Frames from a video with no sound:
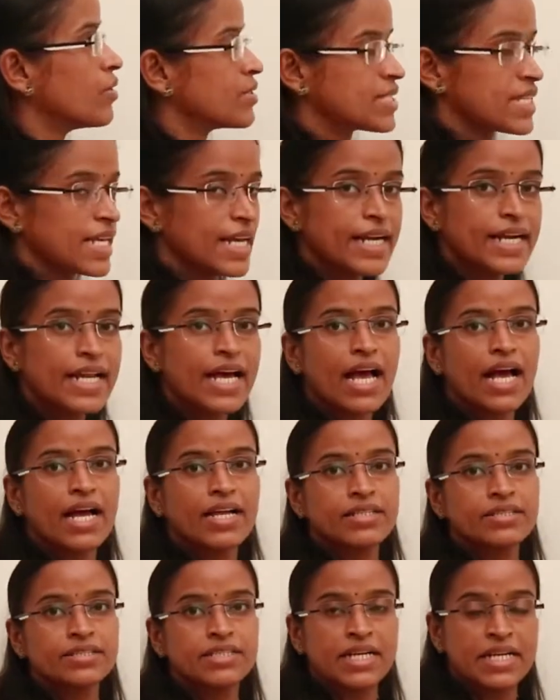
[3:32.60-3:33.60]
seed
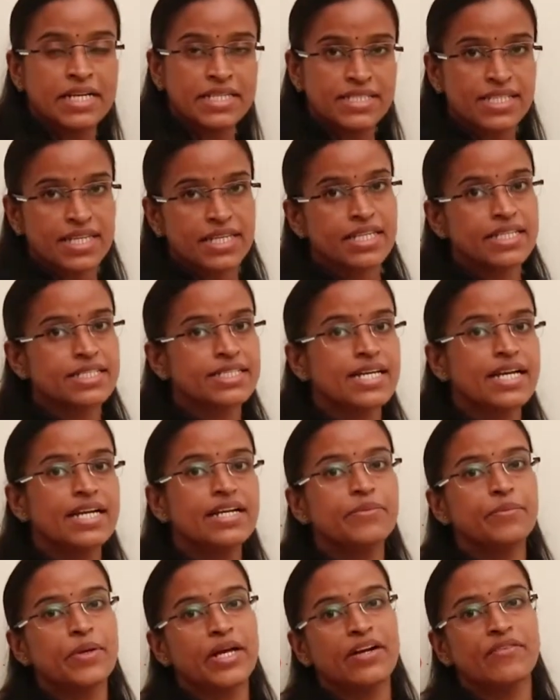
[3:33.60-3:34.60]
and the
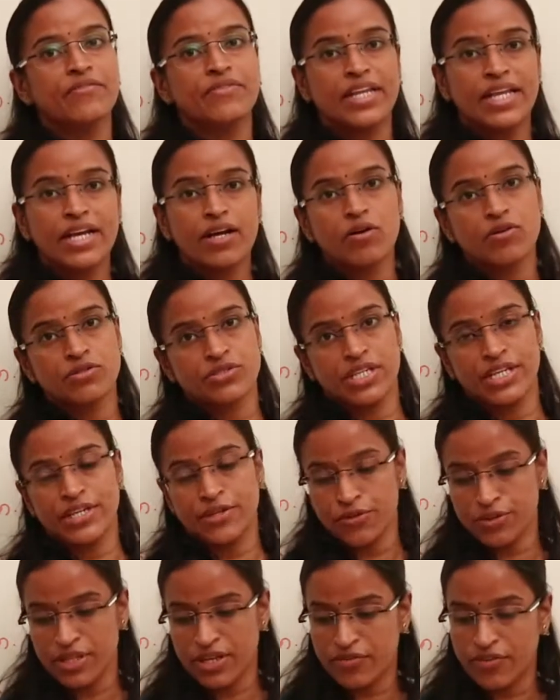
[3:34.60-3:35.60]
insecticide become very costly
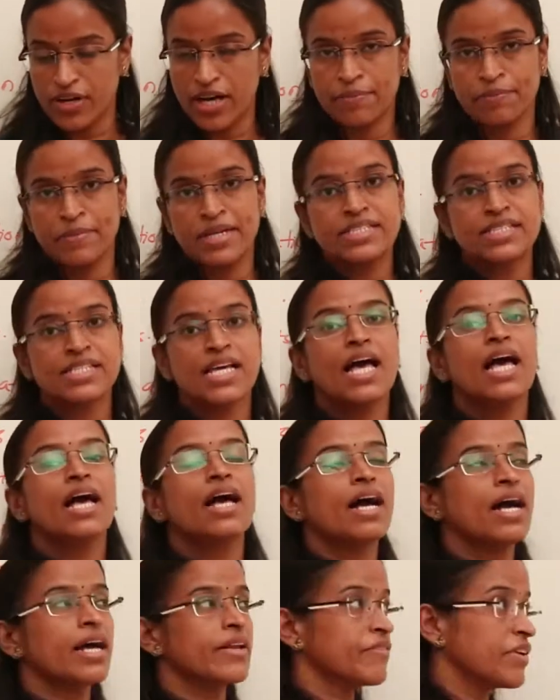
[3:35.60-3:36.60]
to the farmers.
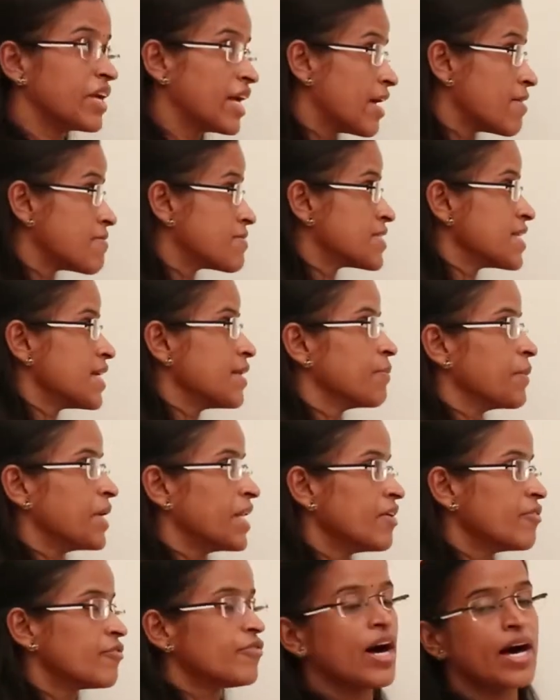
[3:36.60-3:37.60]
And we have seen
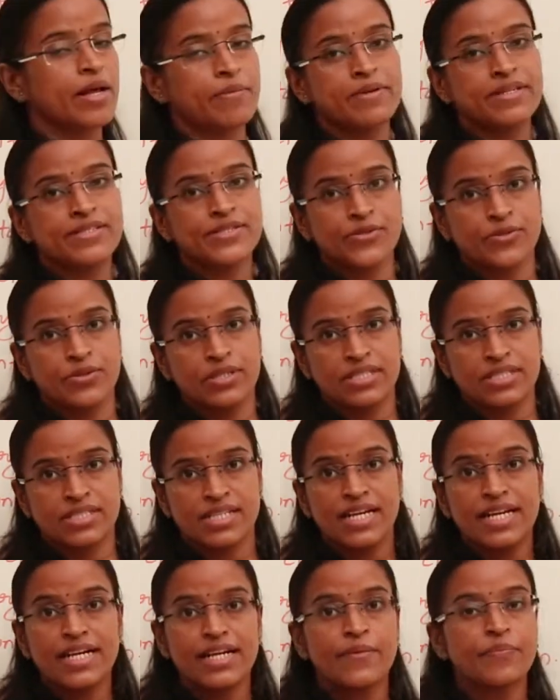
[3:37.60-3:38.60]
many farmer
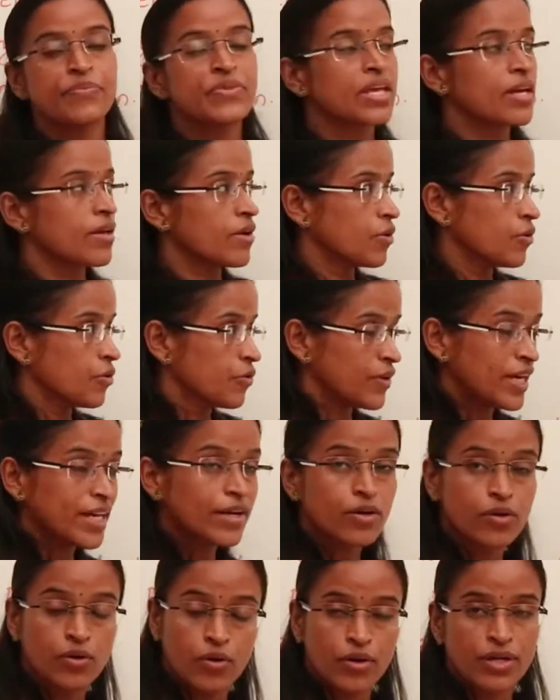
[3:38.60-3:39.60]
suicide who
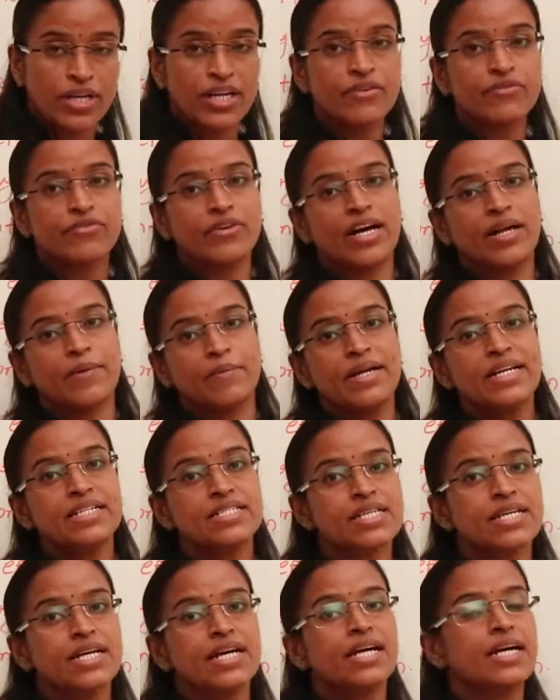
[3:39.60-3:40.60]
were cotton
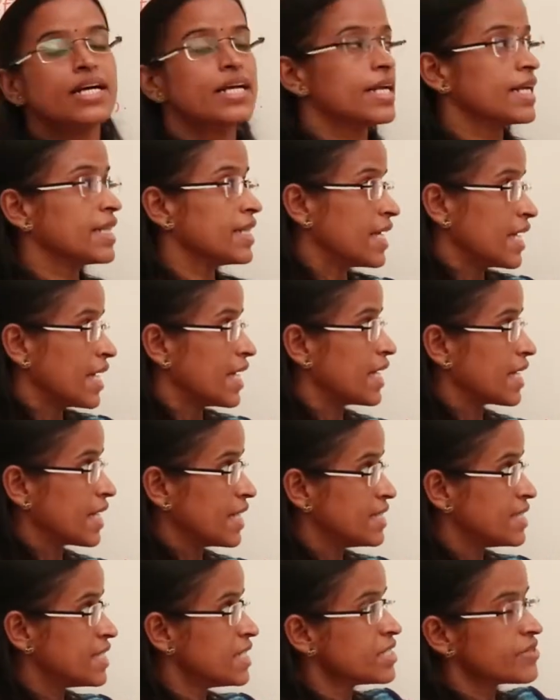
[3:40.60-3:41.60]
farmers in the
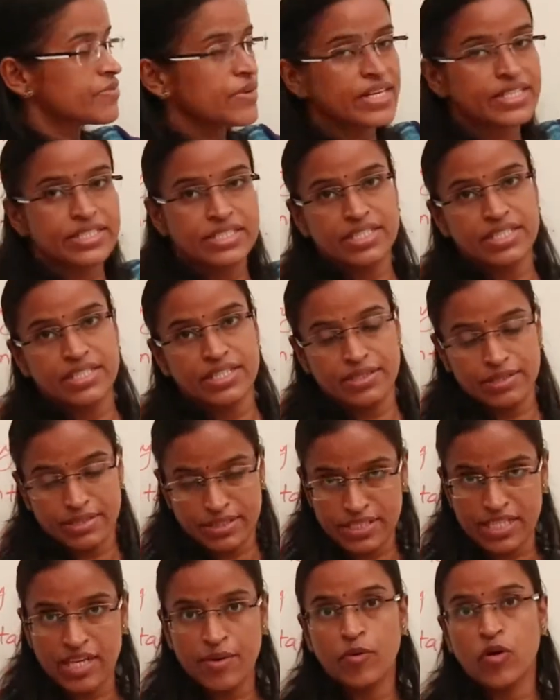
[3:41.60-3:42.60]
regions where
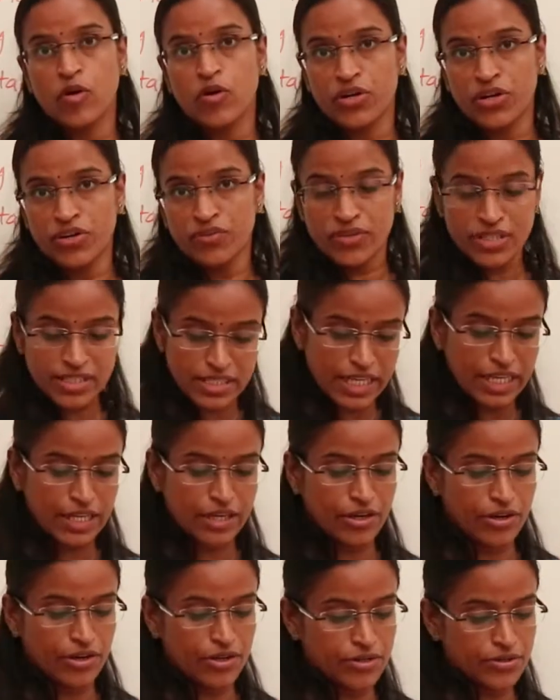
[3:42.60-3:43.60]
GM cotton was
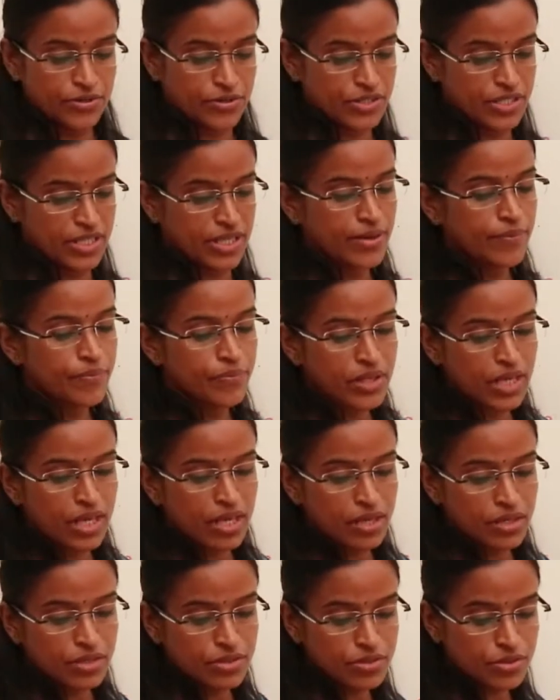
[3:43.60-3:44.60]
introduced.
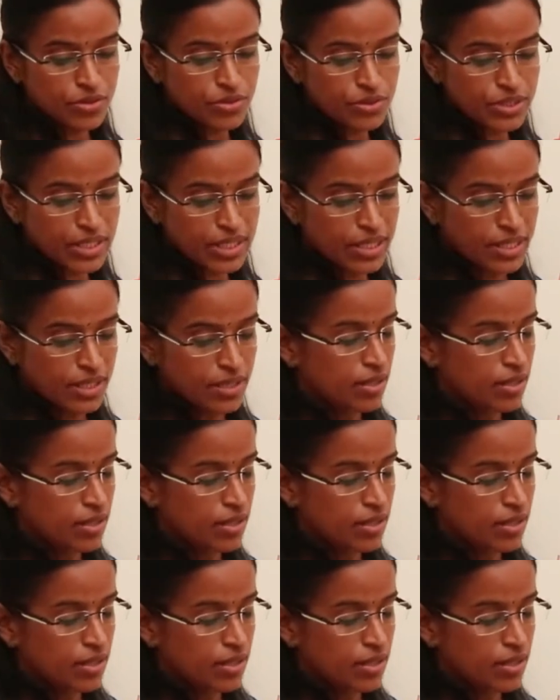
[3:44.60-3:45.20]
So